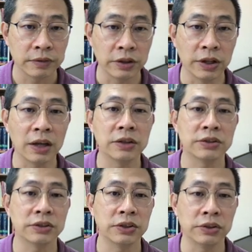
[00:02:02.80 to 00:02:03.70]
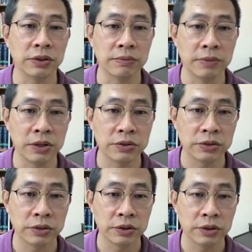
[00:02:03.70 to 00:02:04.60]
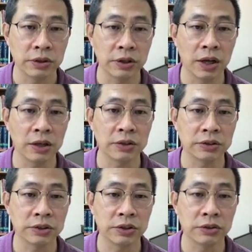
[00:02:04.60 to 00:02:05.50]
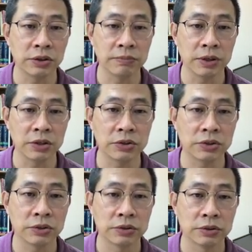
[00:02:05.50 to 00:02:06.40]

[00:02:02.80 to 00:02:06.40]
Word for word: another still image, another still image,